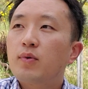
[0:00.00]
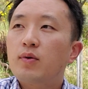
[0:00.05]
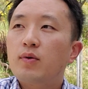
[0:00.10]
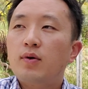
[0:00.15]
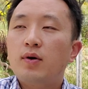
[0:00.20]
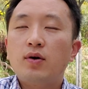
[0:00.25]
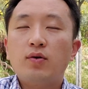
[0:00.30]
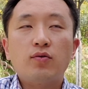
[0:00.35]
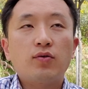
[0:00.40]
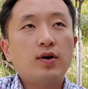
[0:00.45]

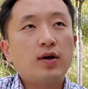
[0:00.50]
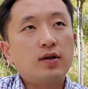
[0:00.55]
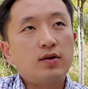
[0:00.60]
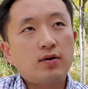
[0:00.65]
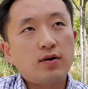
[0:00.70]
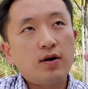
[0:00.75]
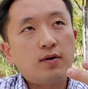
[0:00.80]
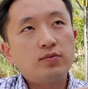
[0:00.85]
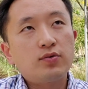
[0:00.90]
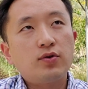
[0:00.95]
and you can
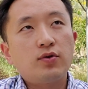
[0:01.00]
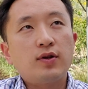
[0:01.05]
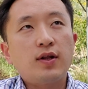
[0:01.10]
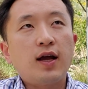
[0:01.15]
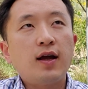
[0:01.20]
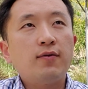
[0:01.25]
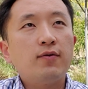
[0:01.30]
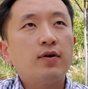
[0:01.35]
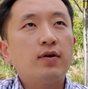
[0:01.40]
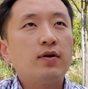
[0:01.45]
come to a
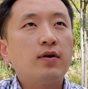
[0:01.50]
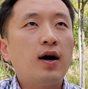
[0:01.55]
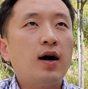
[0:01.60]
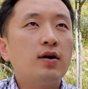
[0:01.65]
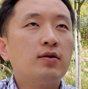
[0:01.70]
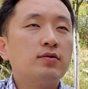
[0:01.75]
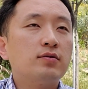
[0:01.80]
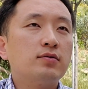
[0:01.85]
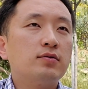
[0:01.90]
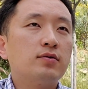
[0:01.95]
neighbor,
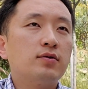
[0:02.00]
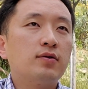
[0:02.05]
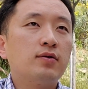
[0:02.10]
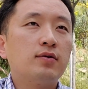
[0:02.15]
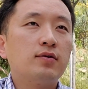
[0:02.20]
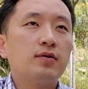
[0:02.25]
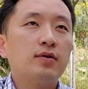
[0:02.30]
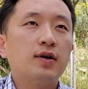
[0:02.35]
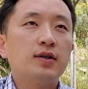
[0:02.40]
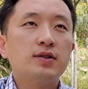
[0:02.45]

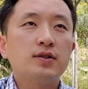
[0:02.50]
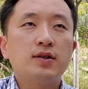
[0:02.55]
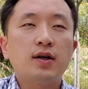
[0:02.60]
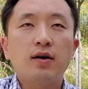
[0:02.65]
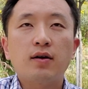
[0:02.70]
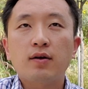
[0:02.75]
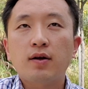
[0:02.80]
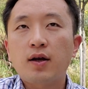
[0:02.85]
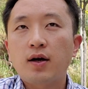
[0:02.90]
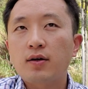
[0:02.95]
how's their